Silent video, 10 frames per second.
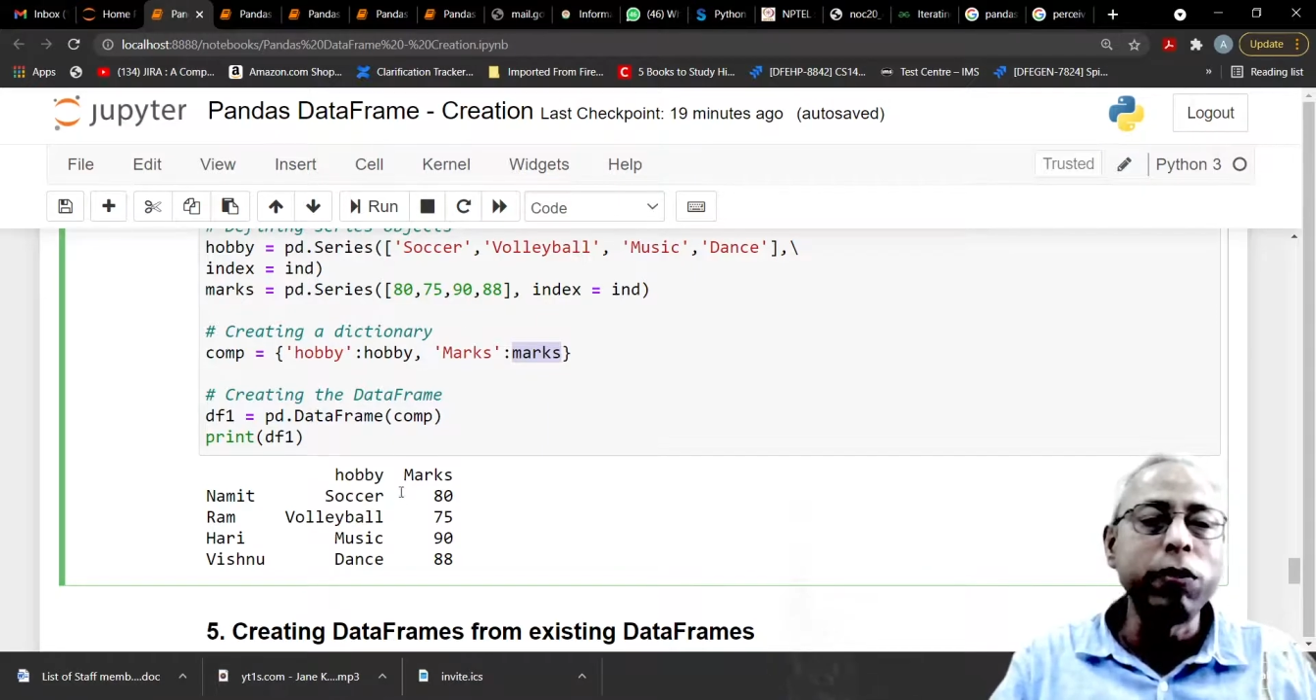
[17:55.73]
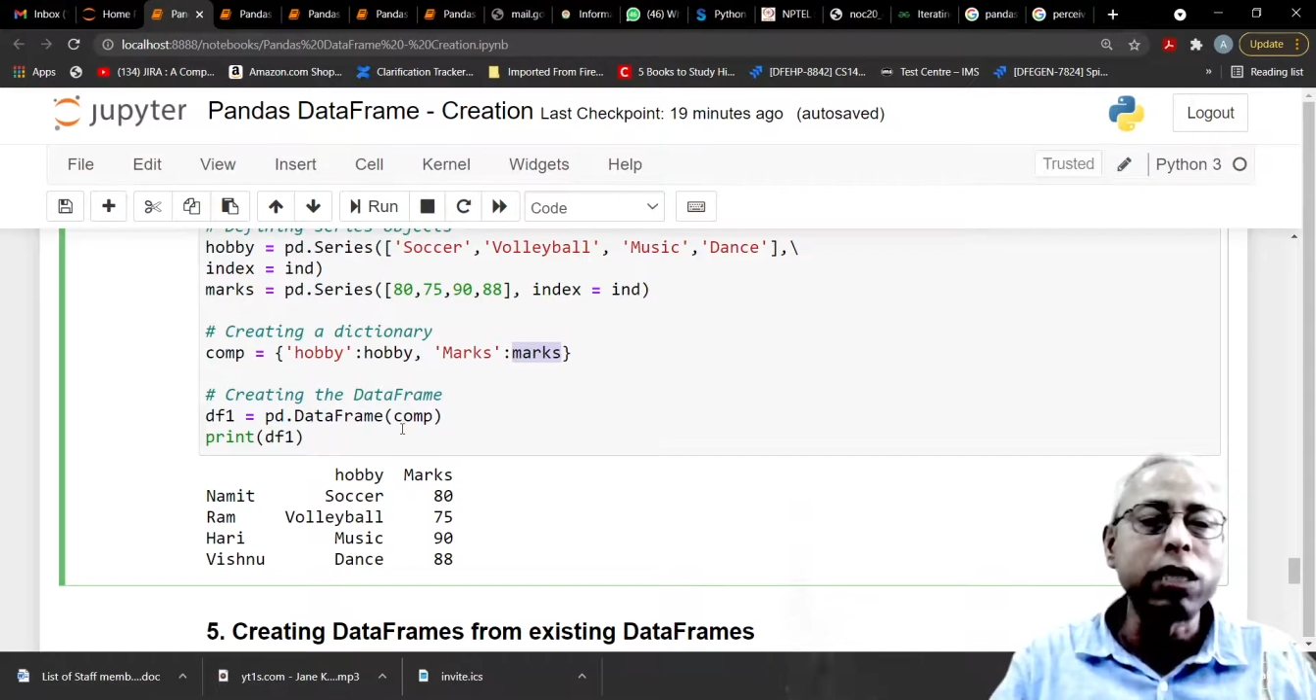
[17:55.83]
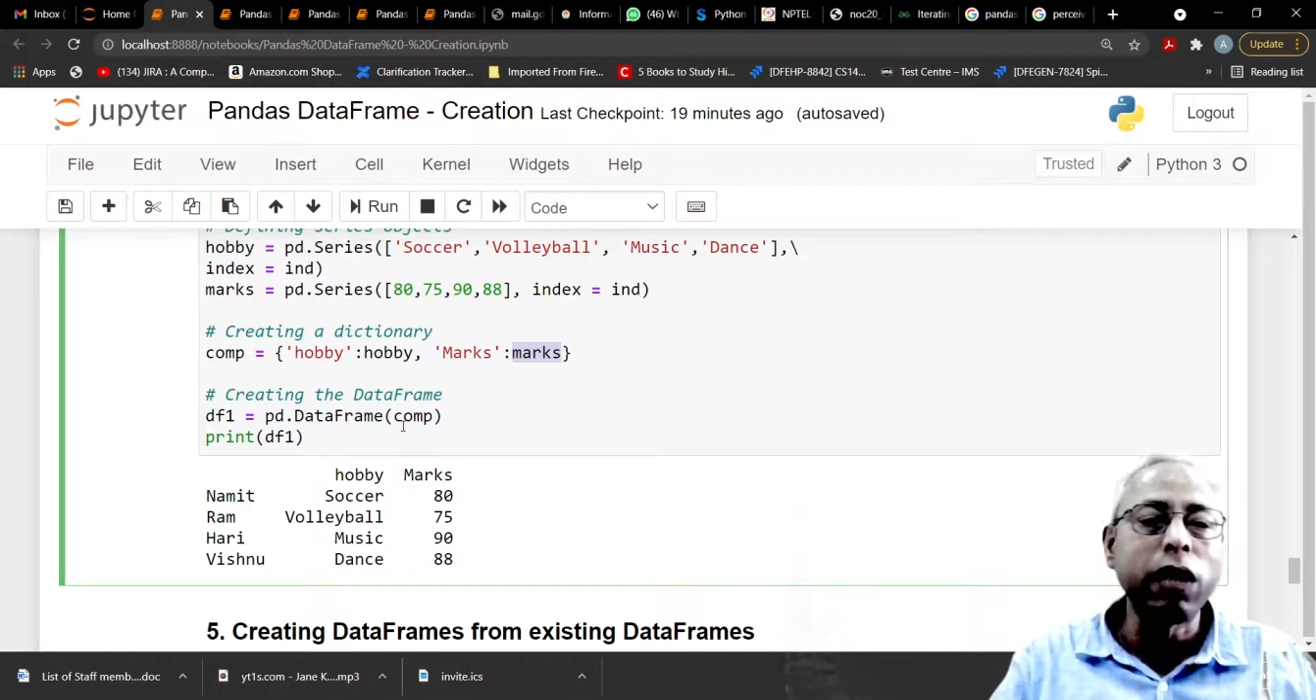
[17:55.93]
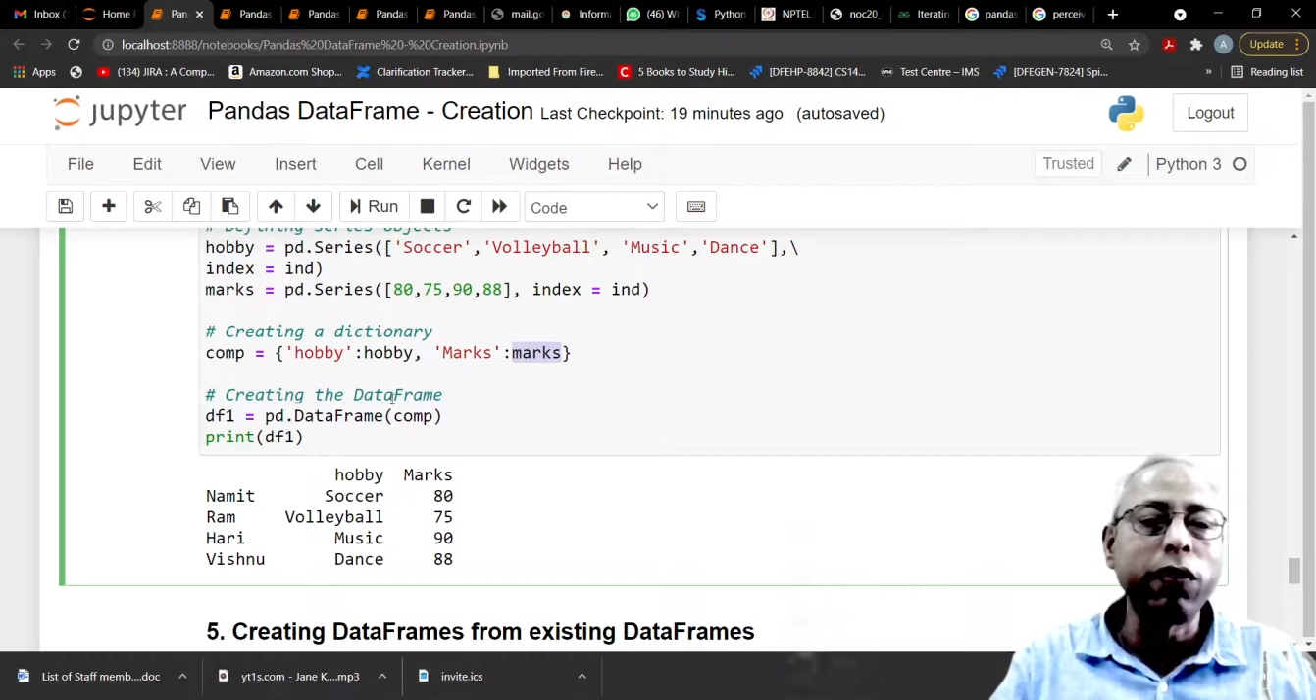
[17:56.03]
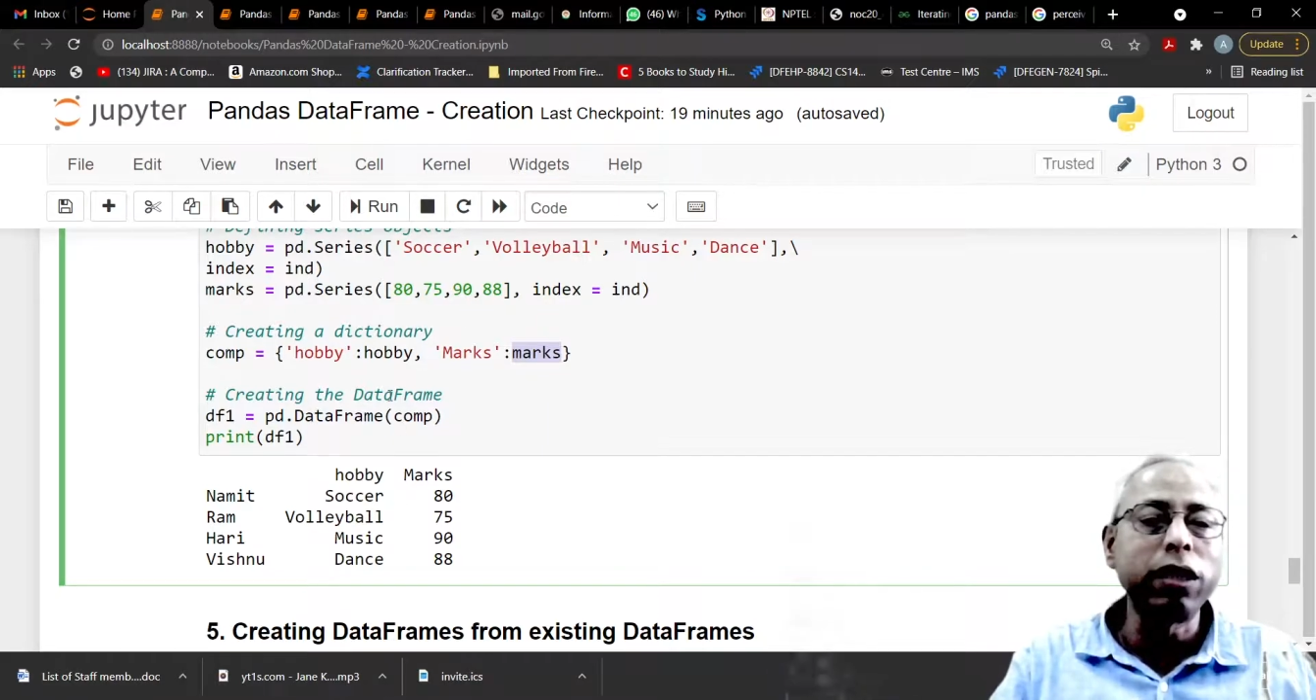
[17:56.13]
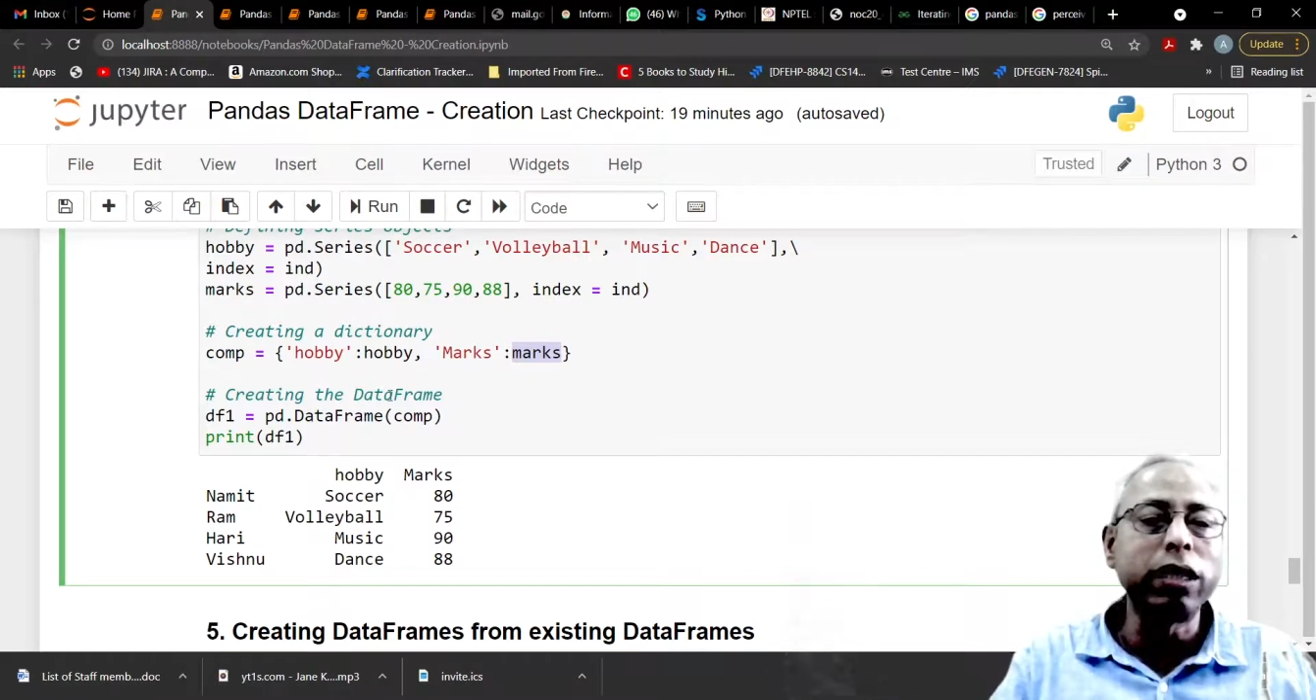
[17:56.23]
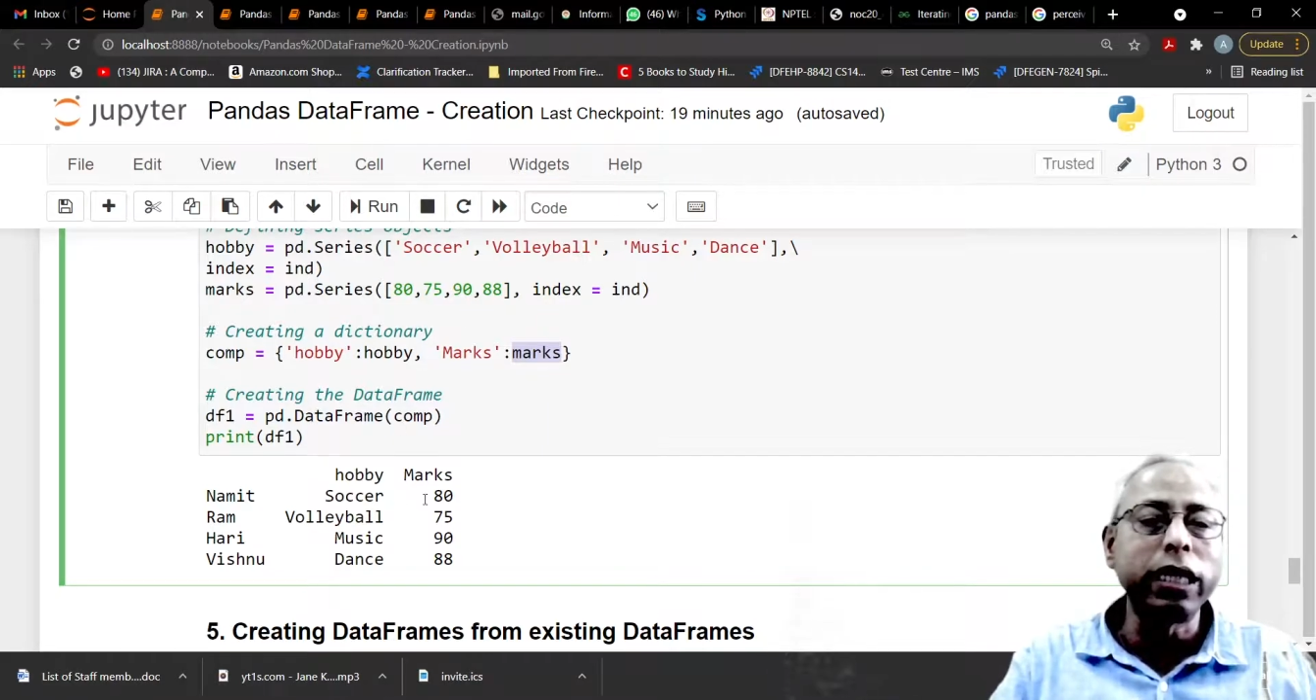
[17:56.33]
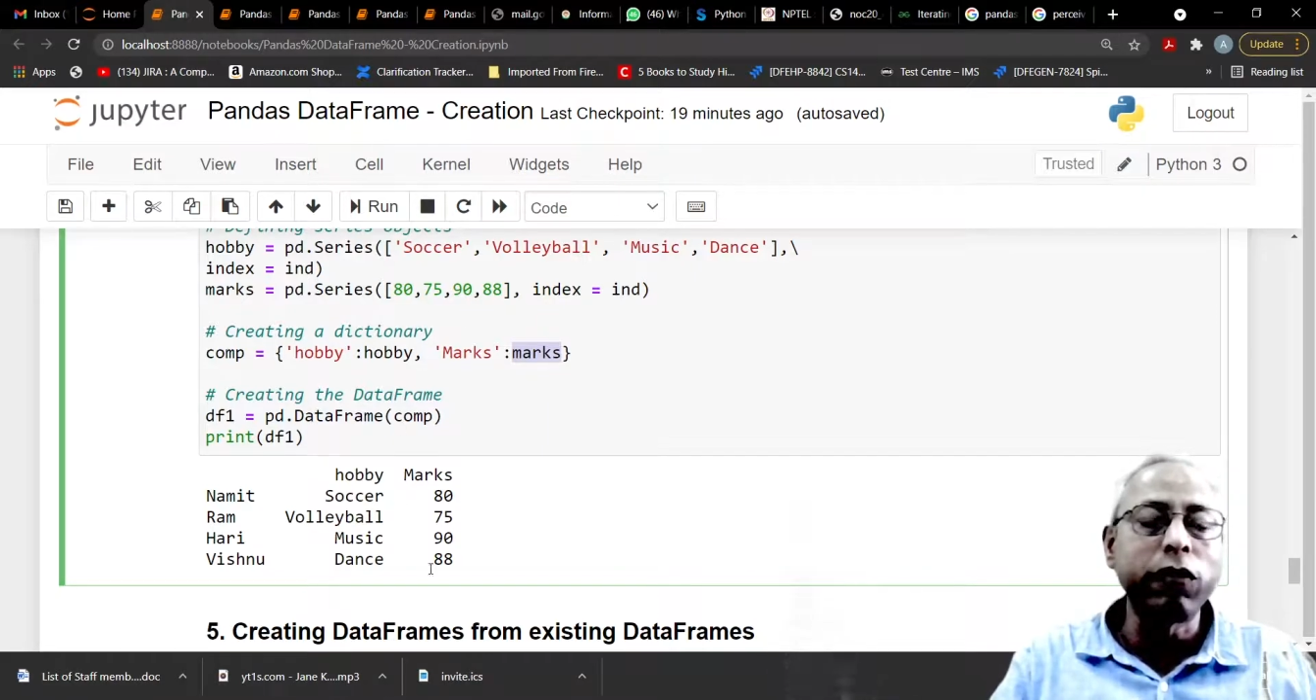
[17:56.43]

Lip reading: is having the data